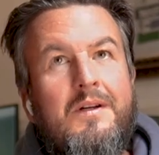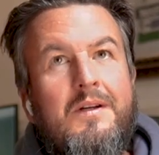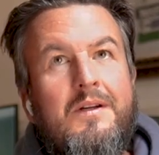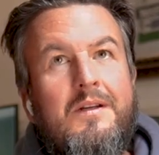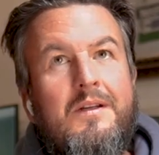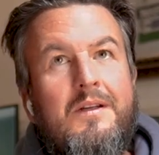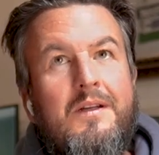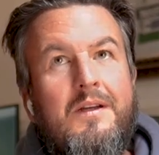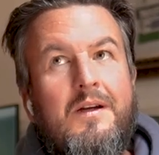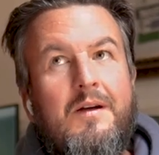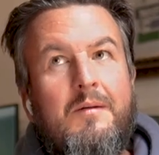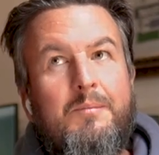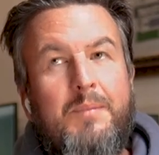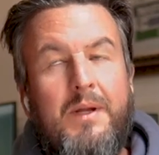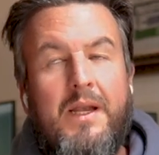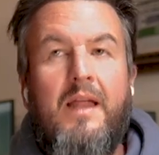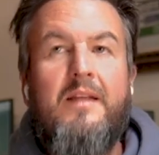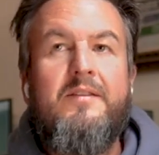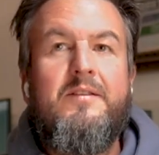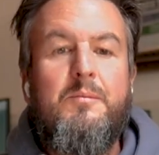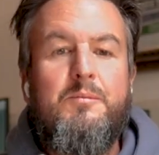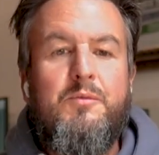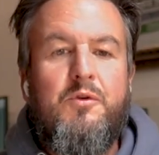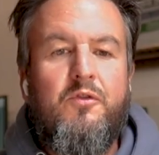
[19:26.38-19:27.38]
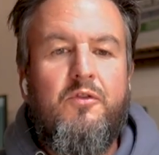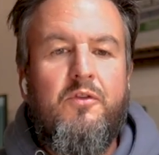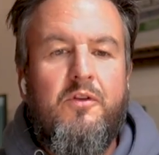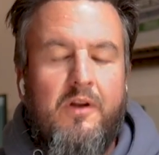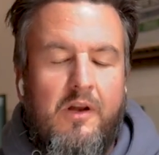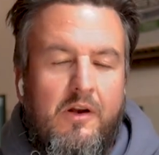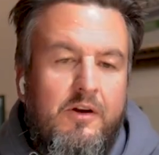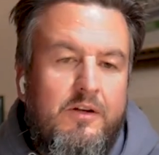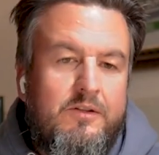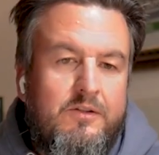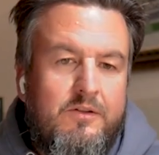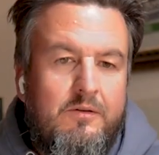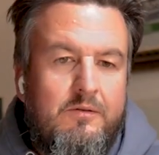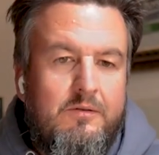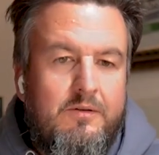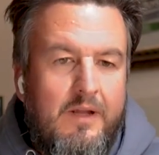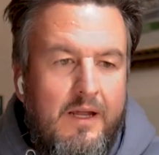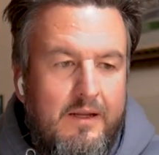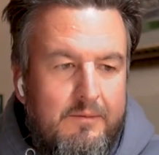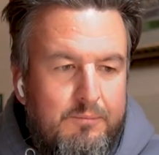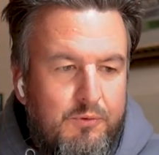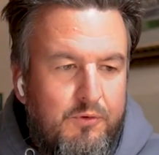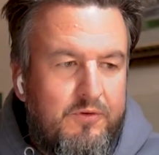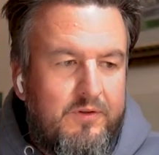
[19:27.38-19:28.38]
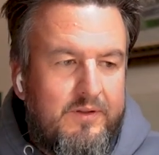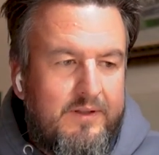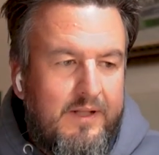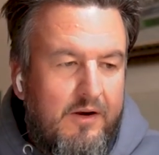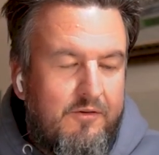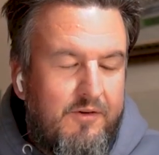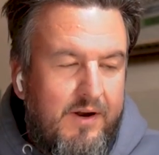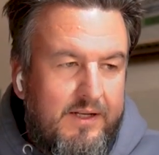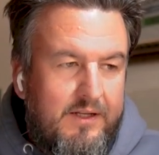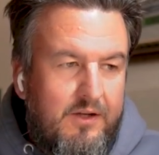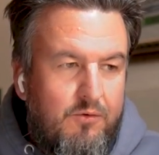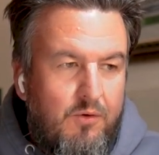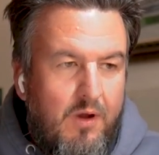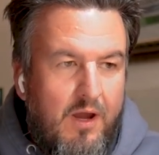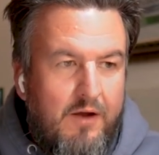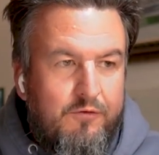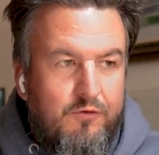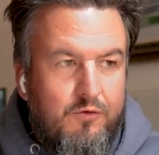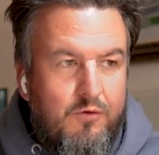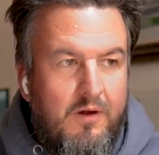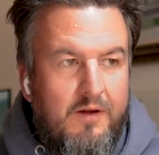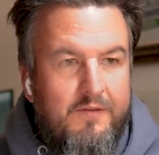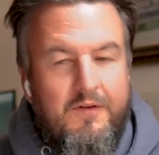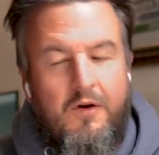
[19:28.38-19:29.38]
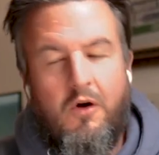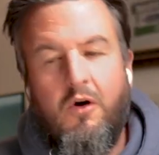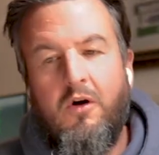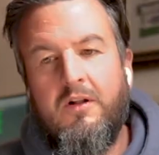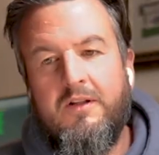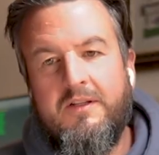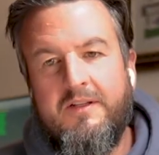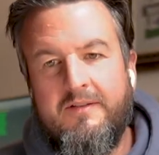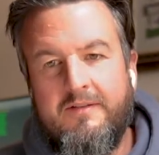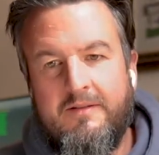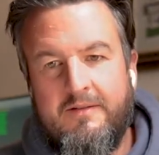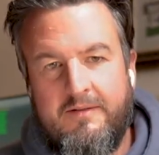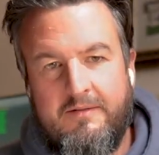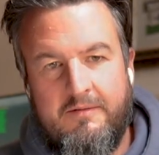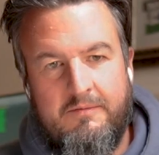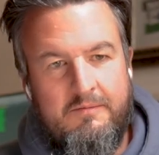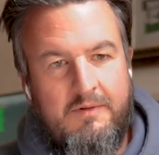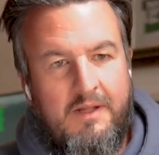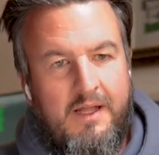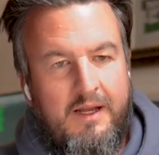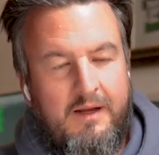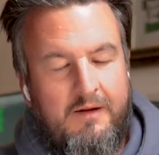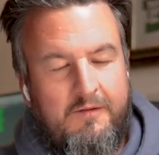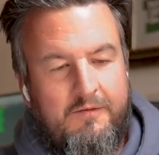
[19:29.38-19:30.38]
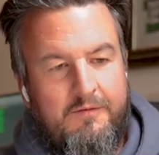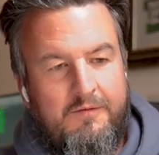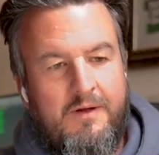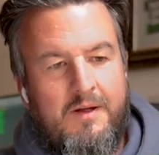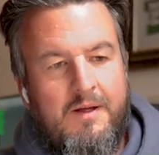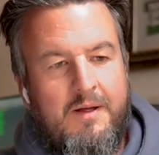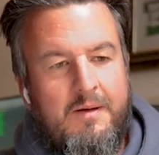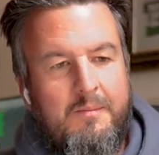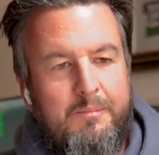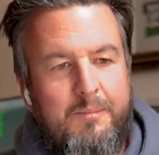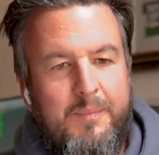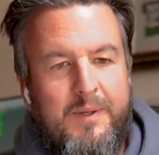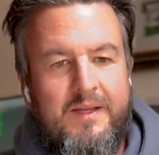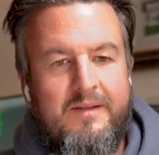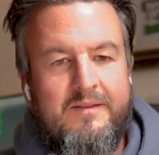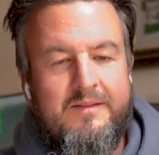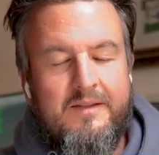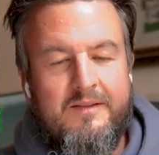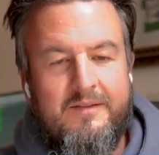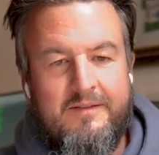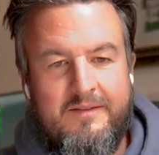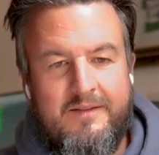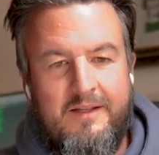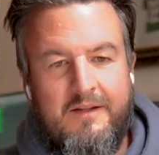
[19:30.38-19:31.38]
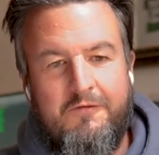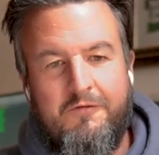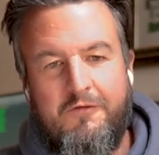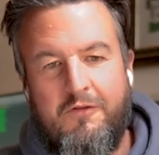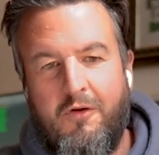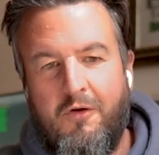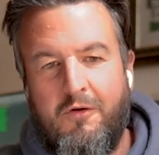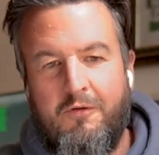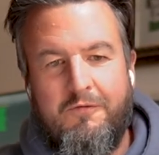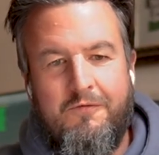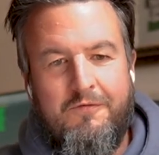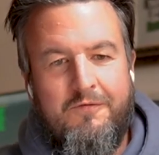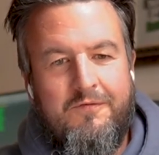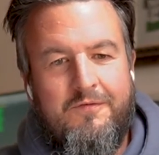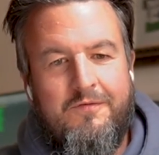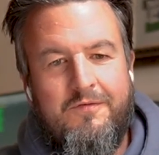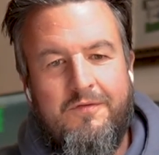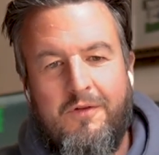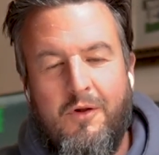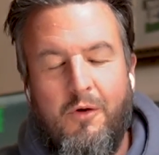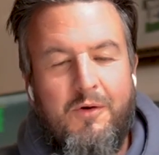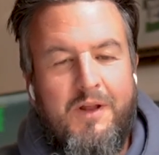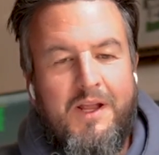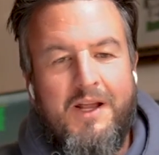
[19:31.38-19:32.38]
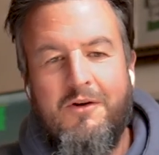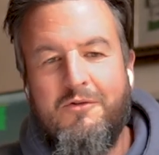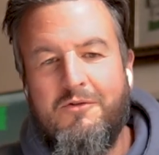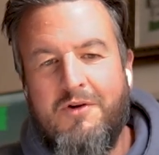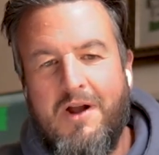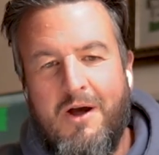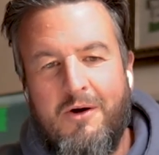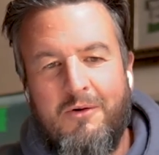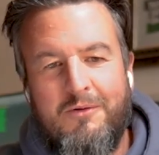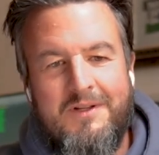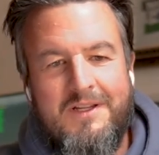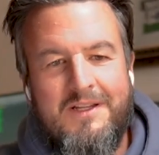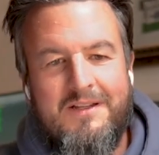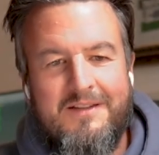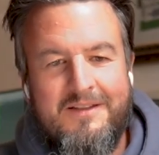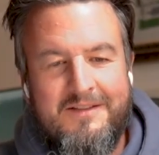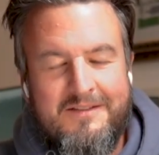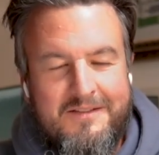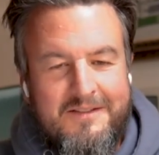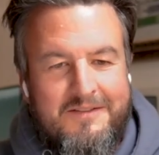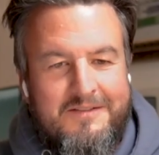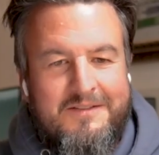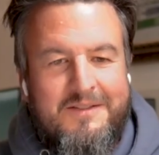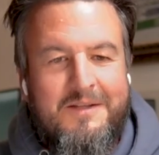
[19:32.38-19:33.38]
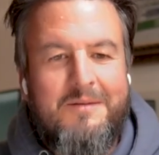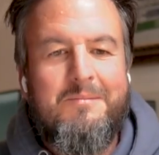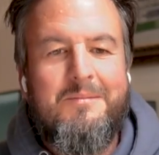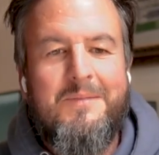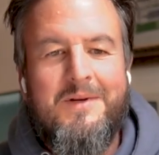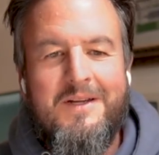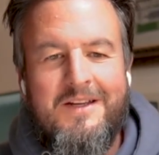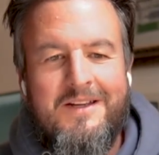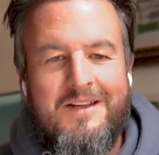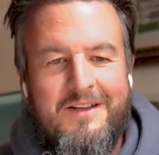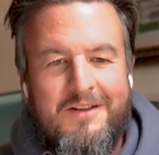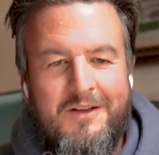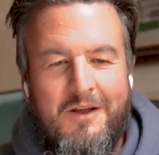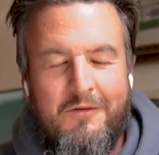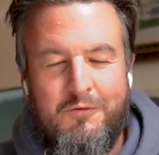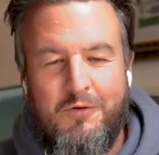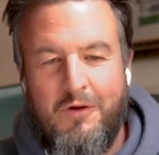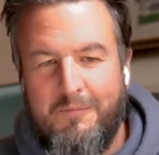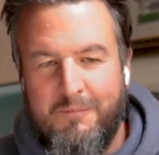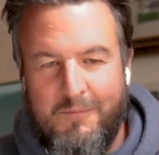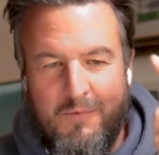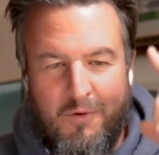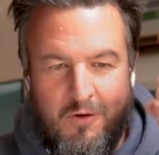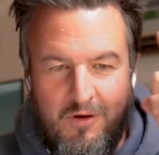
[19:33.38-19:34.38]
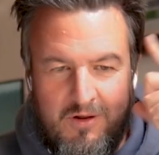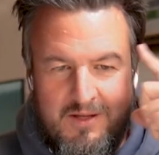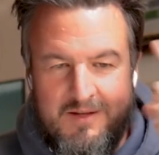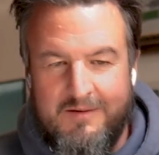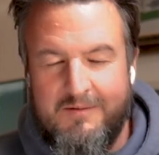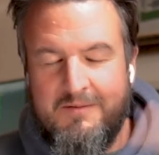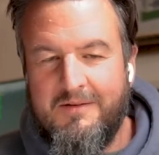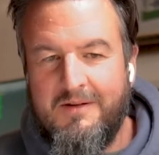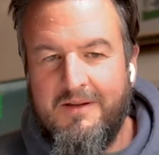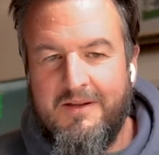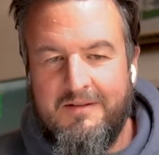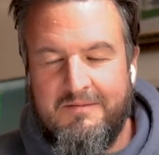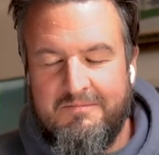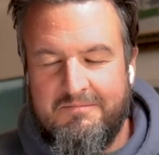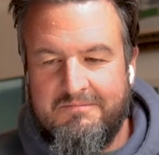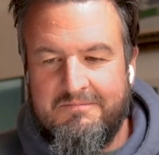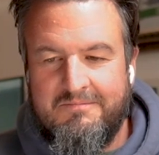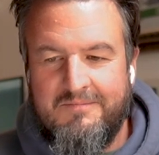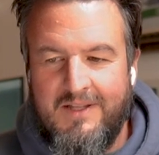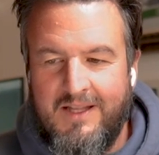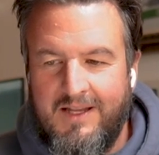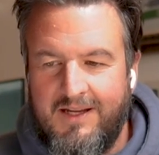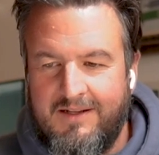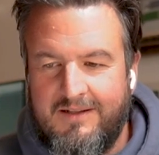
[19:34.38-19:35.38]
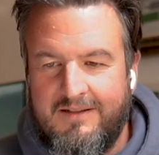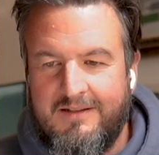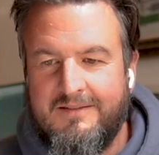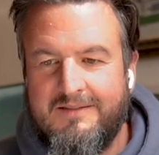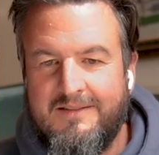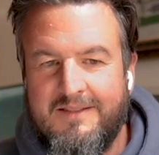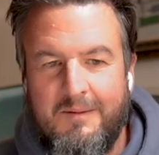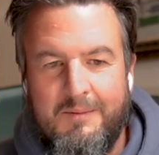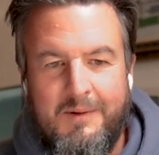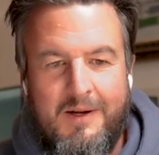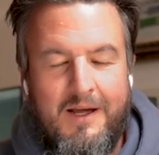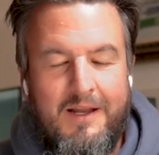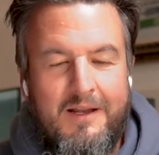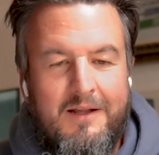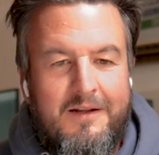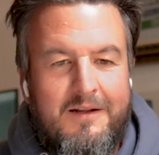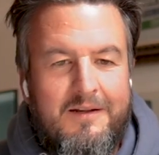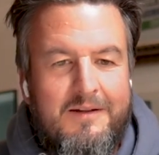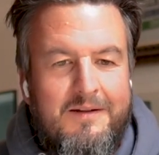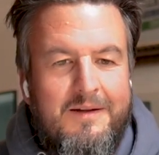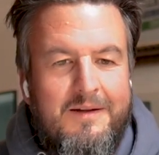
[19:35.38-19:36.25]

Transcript: Yeah, but as a music director, you have to have all these like pieces that floating around in the system. You have to have them all in like some kind of